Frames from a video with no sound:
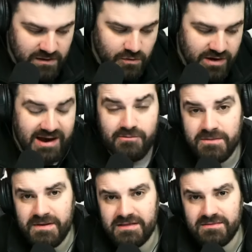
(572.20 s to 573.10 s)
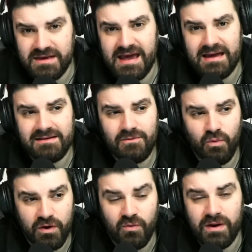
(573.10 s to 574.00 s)
Can we beat them? Yeah.
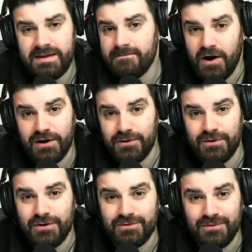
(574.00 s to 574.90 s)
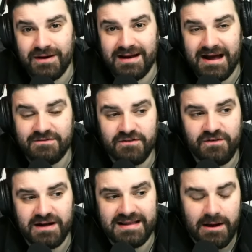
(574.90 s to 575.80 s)
Will we? I don't know. We're going to have to
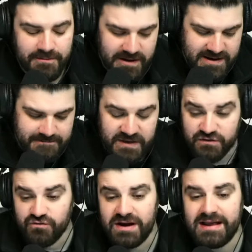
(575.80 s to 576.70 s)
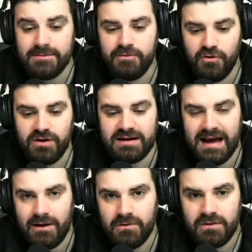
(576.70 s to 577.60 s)
find out. But it's really important
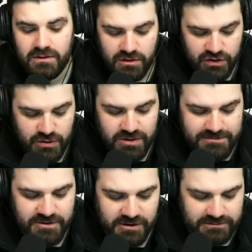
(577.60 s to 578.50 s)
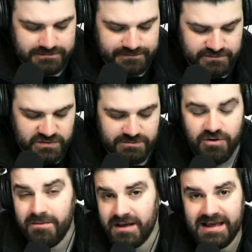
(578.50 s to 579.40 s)
now that we put the
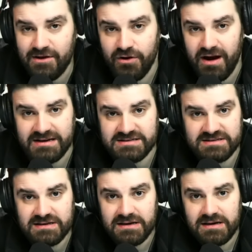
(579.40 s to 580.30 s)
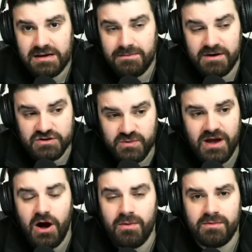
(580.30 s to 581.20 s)
Premier League on ice, because
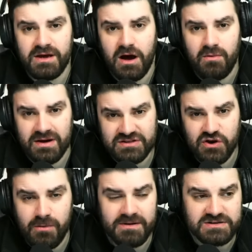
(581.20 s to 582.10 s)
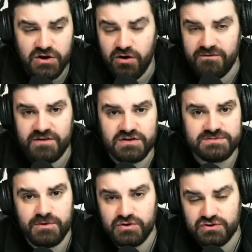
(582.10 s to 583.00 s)
we are where we are. We're top. It's a
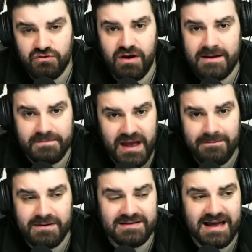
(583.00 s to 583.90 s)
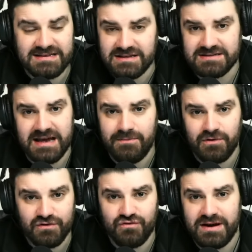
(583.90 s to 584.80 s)
confidence boost. Great. Happy days. The table
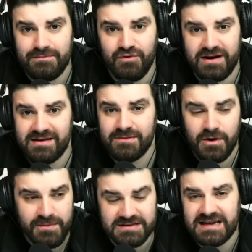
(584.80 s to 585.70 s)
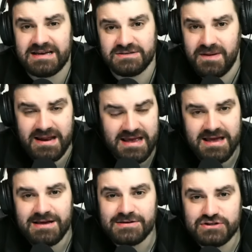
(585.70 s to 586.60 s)
looks really pretty at the moment. Take as many
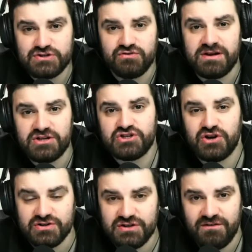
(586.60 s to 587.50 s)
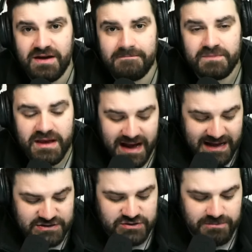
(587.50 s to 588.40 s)
screenshots of it
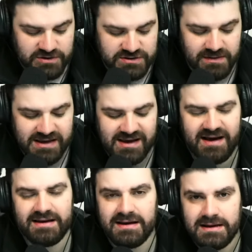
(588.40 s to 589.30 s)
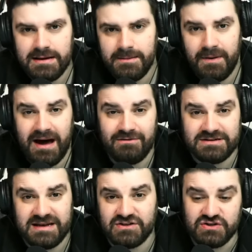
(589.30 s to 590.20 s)
as you possibly can. But our
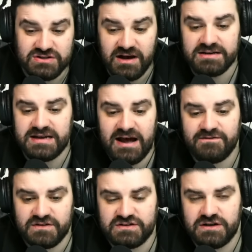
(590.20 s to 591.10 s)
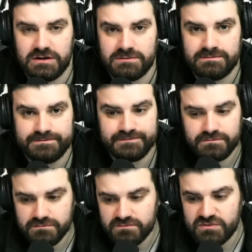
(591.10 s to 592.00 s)
attention does have to turn
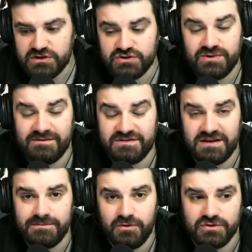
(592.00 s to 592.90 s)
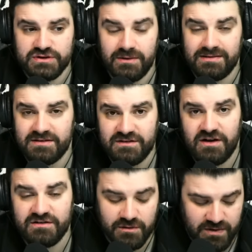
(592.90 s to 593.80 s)
to FC Porto and the
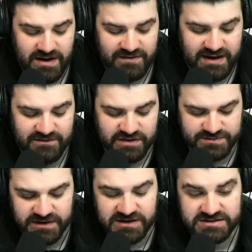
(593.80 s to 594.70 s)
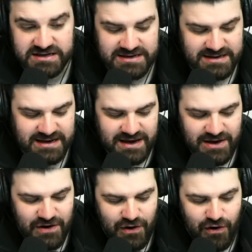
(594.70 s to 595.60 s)
task that we have ahead of us, because
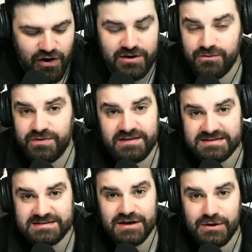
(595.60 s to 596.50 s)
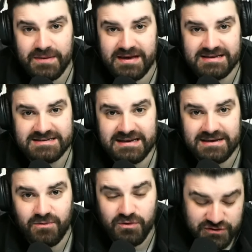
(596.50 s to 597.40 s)
I don't think this is going to be easy.
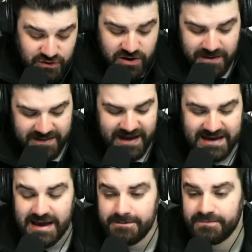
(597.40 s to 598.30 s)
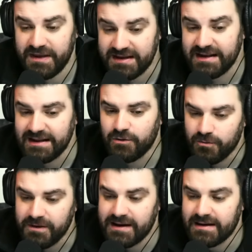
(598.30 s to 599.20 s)
We'll talk about that game in a
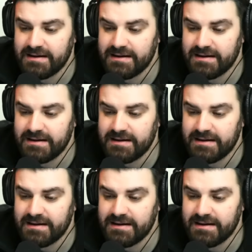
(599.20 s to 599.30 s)
little bit.